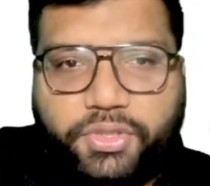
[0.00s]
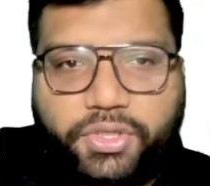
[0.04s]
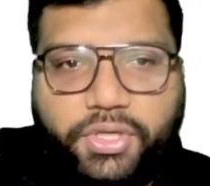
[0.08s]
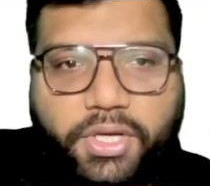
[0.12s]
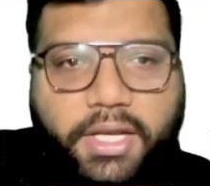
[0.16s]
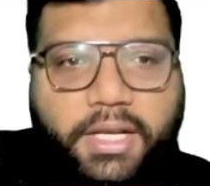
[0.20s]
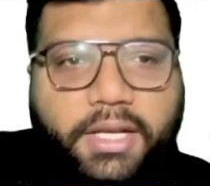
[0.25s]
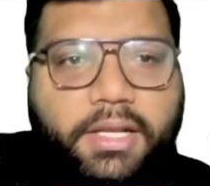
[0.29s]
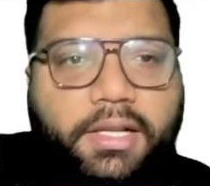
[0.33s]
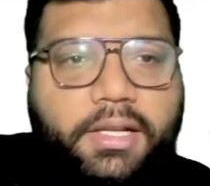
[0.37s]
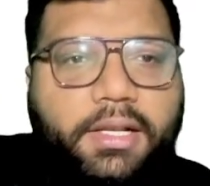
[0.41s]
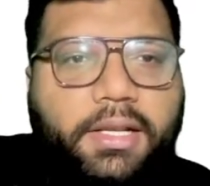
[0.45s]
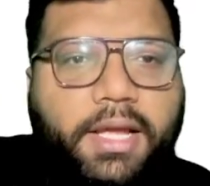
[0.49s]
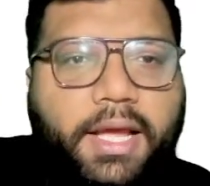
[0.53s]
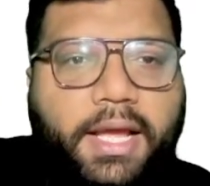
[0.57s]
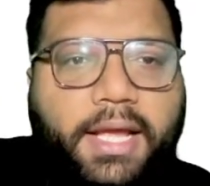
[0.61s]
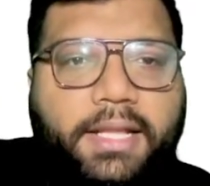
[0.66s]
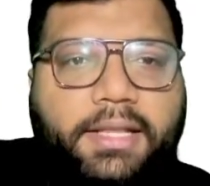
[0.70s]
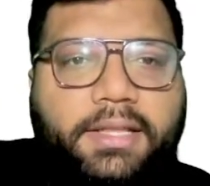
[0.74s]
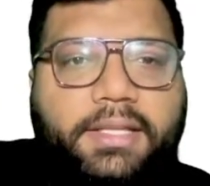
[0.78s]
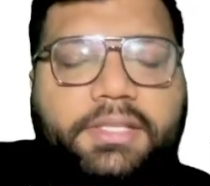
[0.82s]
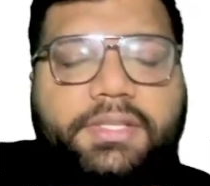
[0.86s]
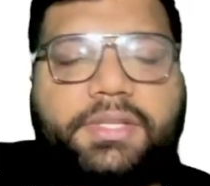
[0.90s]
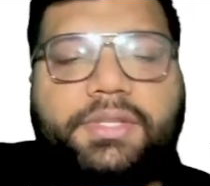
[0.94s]
channel,
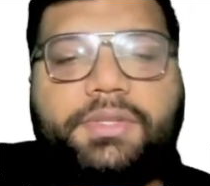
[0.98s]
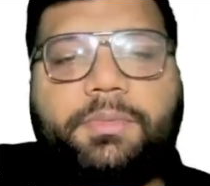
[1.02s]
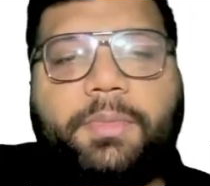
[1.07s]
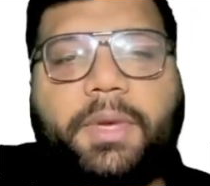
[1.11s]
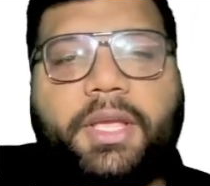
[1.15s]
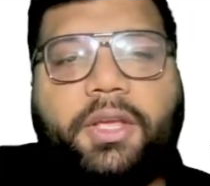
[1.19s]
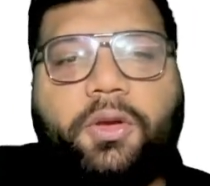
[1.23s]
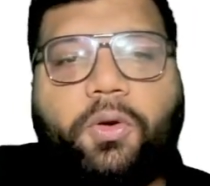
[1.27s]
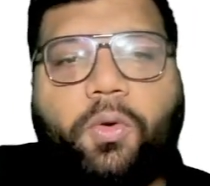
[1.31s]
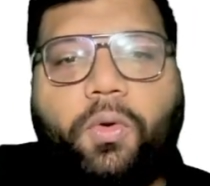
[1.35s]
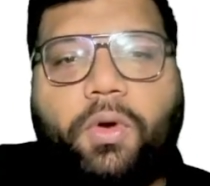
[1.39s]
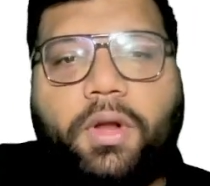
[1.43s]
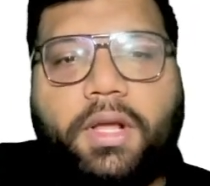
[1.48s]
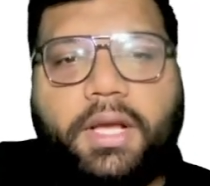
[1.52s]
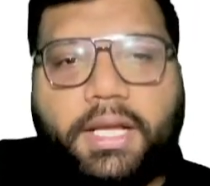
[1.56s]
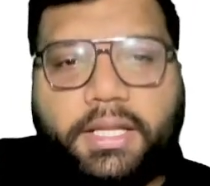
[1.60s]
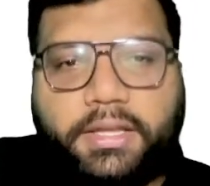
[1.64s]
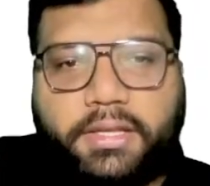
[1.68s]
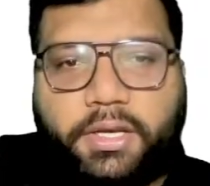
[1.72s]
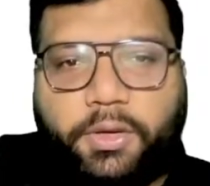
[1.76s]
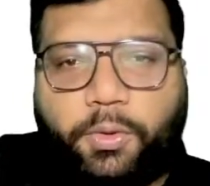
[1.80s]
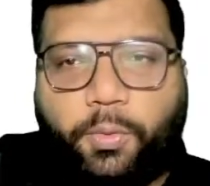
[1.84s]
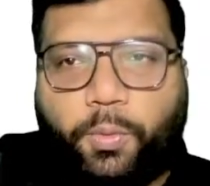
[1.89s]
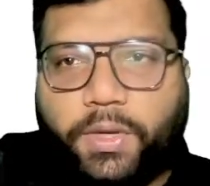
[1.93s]
and this is my code
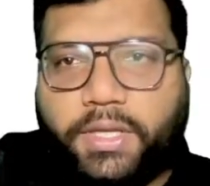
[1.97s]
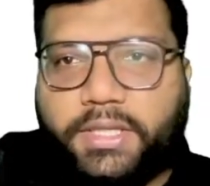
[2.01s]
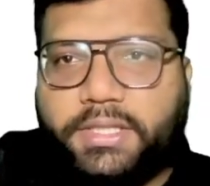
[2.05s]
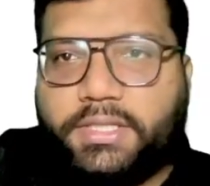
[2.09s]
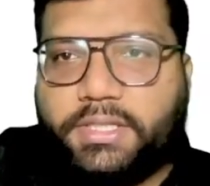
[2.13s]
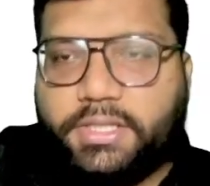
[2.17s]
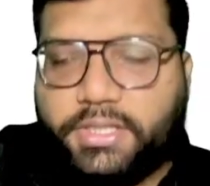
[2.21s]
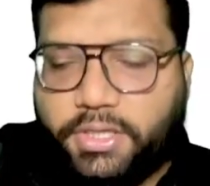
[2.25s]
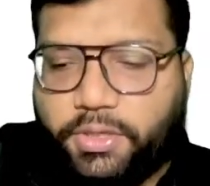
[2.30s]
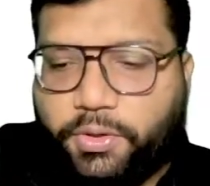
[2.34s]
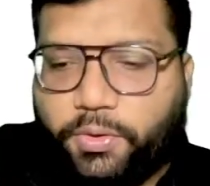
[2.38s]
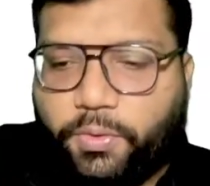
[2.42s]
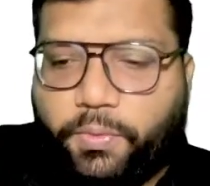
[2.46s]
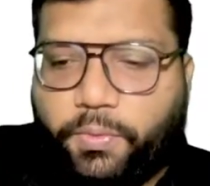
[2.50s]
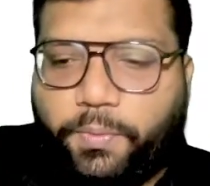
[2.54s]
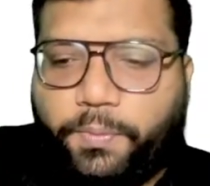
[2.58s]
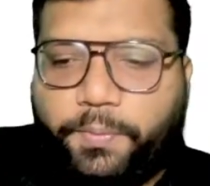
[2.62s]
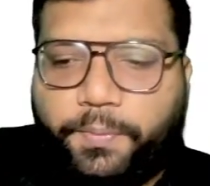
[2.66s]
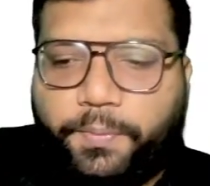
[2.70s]
Khatri10.